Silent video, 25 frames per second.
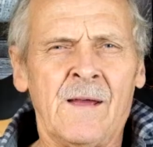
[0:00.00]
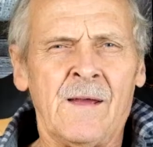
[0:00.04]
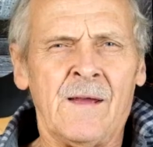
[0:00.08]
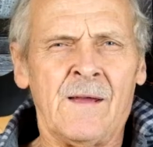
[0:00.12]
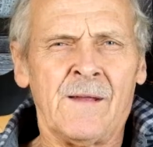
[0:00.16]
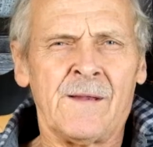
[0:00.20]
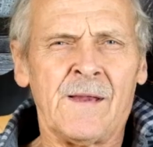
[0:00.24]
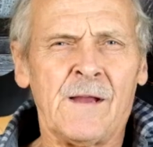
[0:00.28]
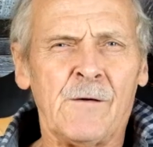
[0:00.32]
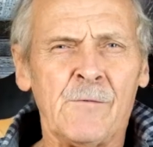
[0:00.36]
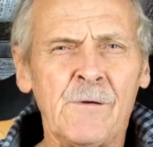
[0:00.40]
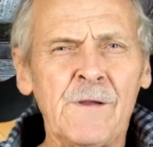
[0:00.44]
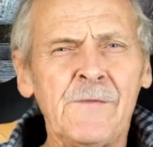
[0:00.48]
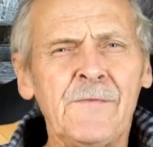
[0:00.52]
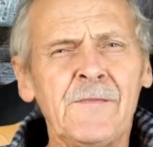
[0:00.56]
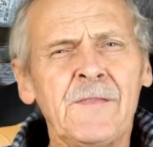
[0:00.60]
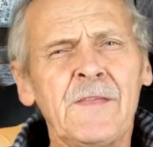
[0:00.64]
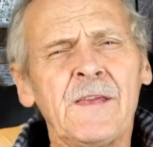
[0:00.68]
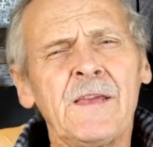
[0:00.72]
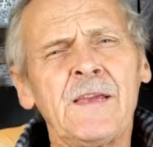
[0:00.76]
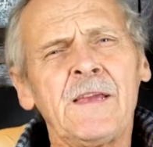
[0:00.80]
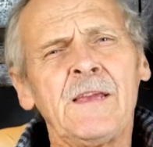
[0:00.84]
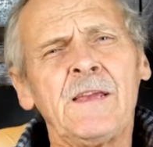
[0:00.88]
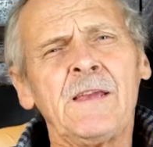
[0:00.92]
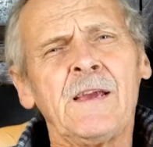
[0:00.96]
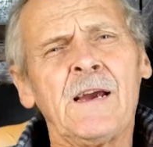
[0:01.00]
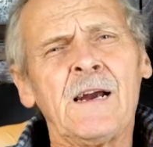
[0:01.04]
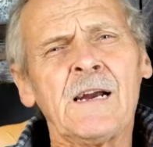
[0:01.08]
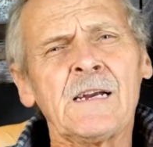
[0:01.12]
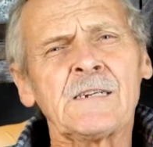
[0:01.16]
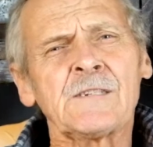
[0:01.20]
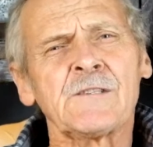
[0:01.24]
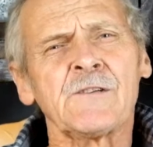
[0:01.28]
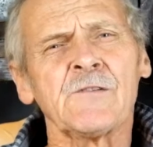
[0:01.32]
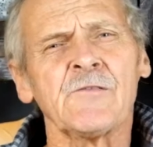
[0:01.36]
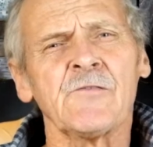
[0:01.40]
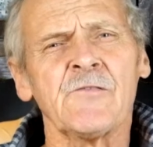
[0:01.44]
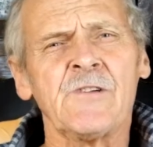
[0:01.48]
Now if the
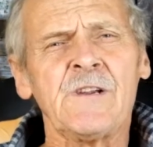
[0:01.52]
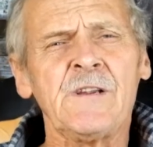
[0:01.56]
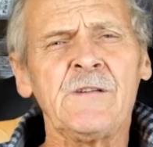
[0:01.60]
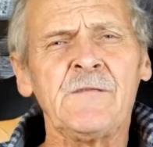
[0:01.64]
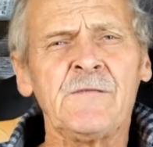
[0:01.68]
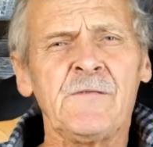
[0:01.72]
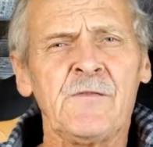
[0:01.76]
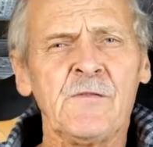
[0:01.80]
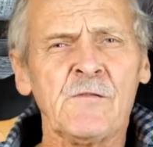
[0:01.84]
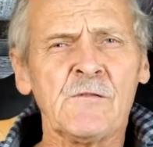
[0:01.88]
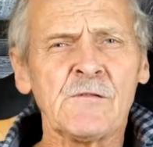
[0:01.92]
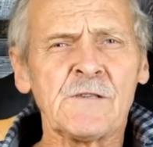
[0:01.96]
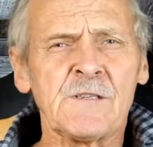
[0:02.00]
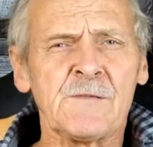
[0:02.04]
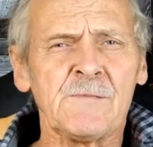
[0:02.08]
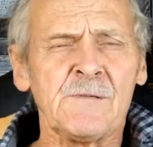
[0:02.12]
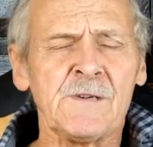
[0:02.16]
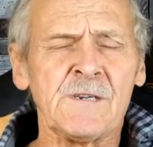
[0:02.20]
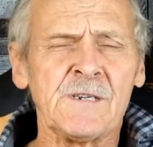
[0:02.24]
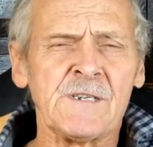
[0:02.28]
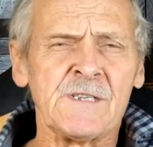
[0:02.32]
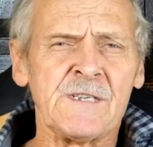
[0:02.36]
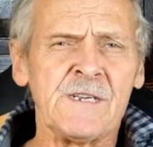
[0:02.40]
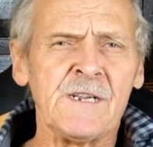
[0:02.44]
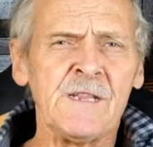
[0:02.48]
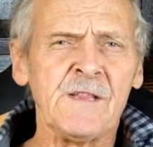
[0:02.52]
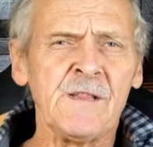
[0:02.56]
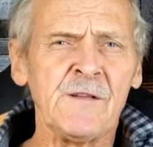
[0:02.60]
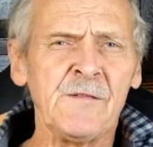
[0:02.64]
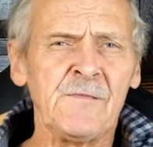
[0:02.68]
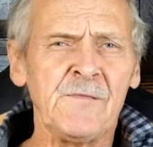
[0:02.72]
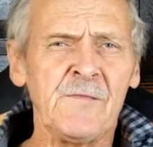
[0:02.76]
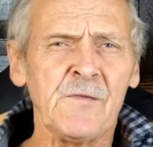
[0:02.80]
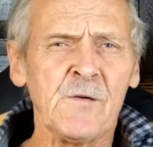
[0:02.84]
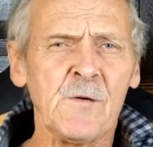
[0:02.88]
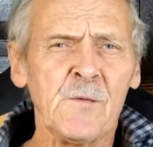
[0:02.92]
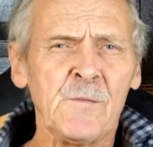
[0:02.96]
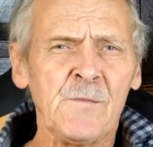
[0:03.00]
axle reinforcement's in the
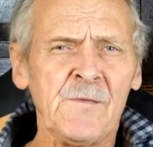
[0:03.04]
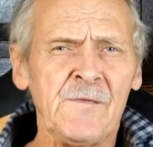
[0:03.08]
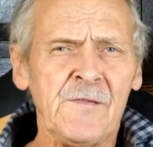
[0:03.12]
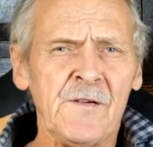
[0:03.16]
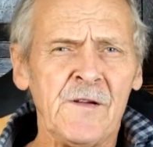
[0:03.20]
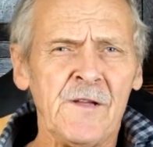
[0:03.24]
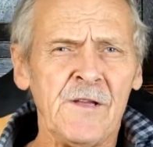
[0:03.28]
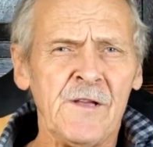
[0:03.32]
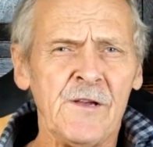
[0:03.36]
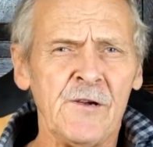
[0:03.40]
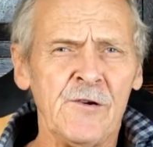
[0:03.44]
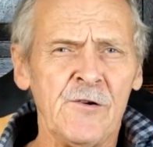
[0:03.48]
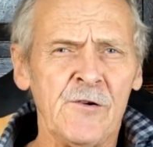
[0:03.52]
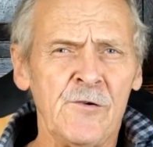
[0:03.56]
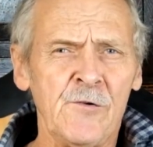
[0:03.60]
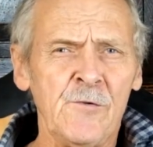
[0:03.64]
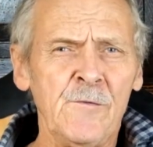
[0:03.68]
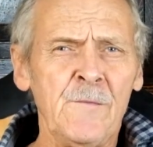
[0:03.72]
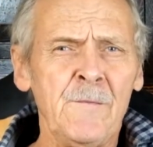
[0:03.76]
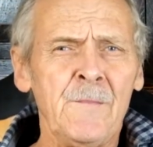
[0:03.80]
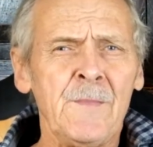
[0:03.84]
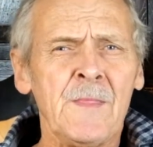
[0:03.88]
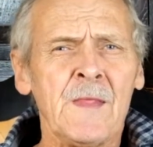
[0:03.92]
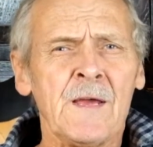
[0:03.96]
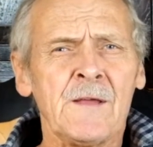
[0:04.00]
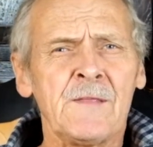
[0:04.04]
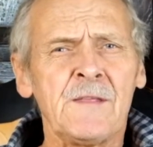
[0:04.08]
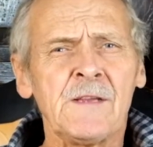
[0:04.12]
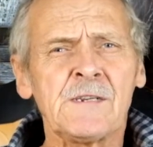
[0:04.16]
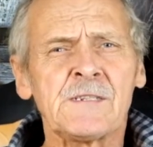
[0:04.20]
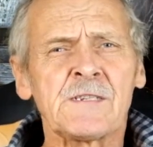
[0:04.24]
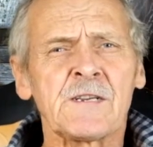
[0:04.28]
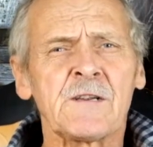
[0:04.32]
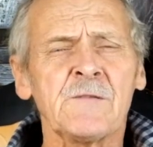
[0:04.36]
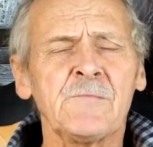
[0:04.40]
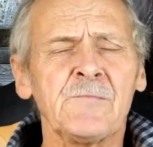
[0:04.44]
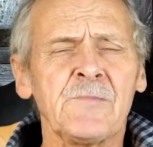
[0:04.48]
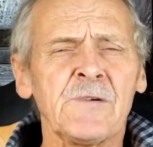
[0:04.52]
form of a U, this
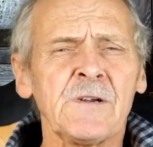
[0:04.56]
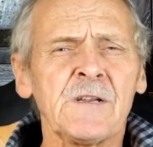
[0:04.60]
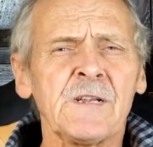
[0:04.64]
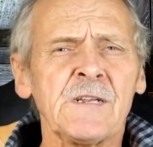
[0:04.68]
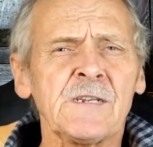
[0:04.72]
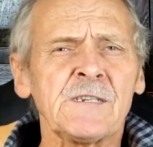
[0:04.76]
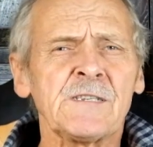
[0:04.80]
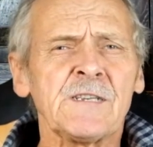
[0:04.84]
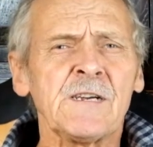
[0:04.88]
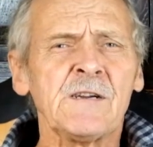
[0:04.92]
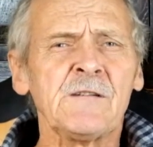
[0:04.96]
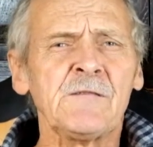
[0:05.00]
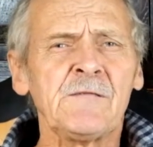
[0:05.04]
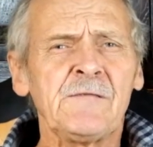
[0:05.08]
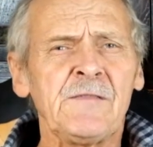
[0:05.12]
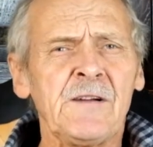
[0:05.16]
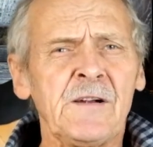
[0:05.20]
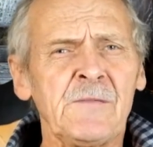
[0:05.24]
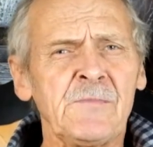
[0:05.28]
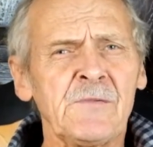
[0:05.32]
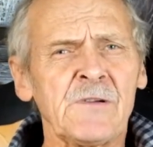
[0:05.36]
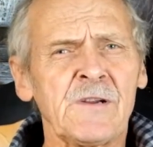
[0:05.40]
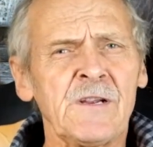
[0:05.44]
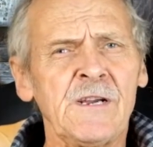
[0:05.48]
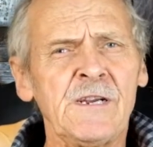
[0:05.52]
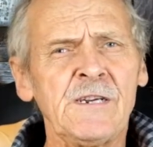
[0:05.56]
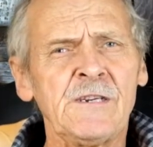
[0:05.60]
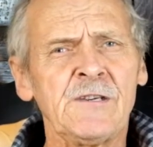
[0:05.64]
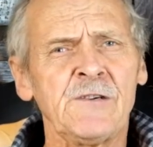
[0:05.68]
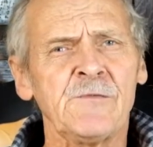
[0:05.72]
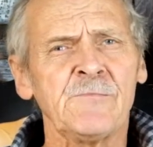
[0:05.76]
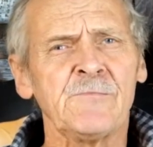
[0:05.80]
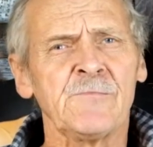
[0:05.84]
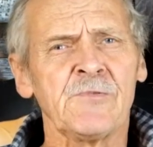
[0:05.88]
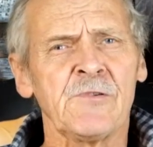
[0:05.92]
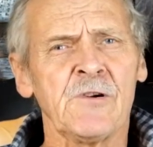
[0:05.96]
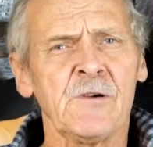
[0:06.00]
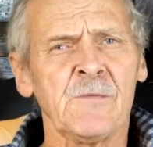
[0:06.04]
can bring its own
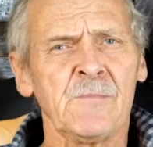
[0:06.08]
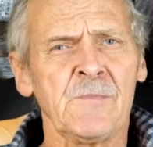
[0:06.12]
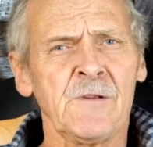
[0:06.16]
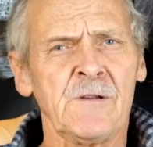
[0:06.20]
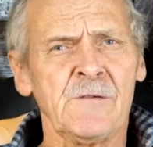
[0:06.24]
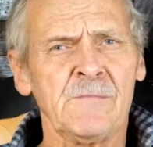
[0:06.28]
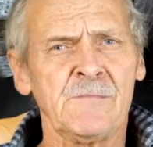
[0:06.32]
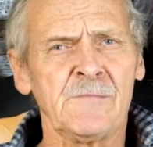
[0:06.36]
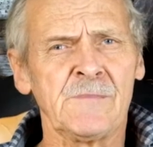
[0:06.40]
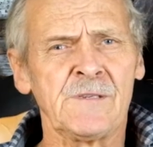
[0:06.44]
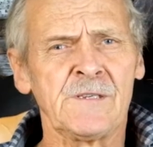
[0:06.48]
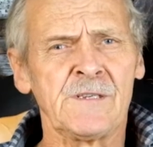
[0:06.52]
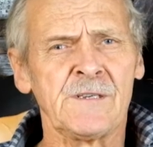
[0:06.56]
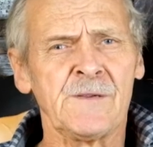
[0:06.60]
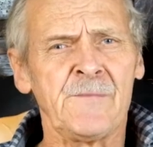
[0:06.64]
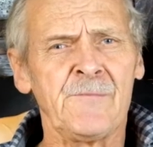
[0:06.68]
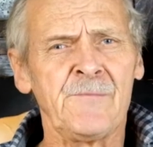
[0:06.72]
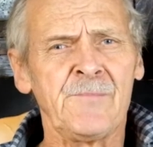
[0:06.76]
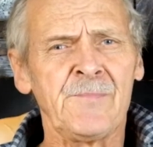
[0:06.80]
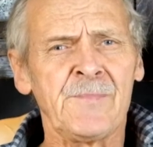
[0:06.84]
fabrication problems.